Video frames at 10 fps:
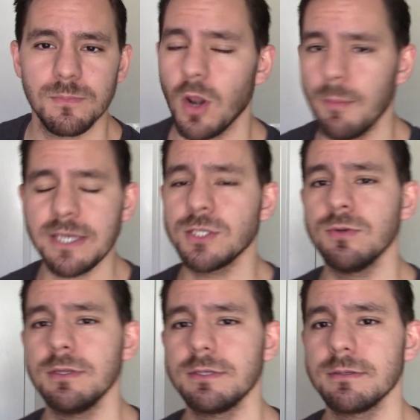A lot of my
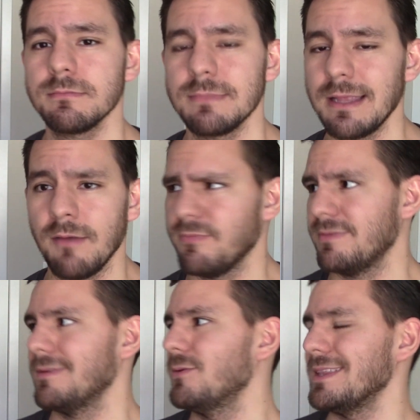students,
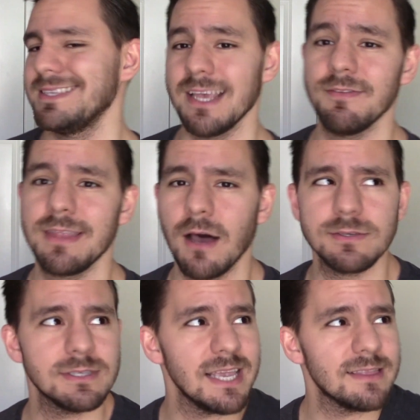I've
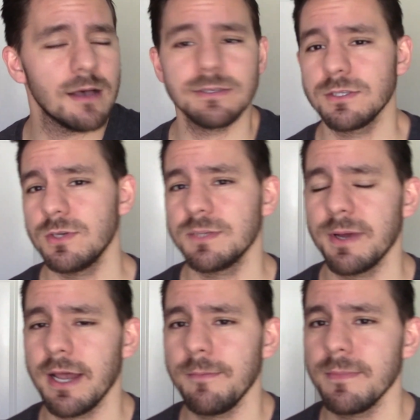7,000, 8,000 students
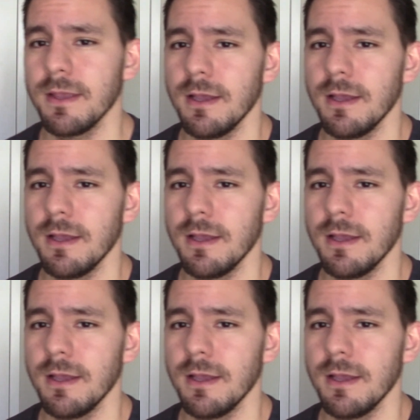by now.